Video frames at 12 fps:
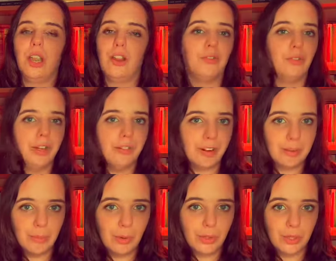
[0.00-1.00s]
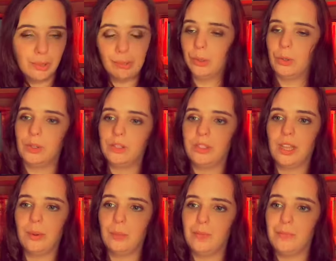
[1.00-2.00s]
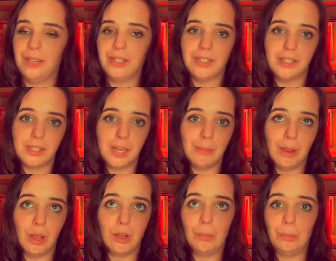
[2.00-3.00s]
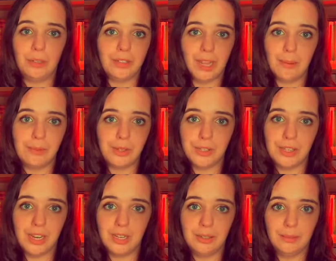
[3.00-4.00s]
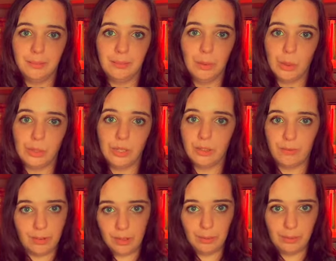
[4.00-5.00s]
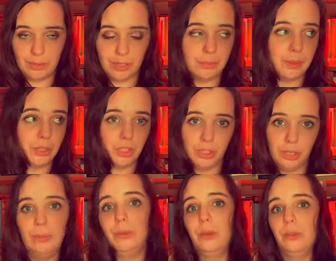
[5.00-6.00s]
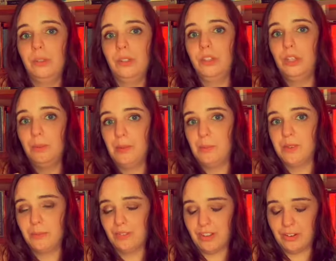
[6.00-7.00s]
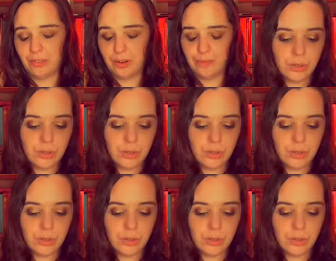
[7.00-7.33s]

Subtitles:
I've reread most of the books, and we've been to the cinema a couple of times to see most of the films, especially New Moon. New Moon was my favourite.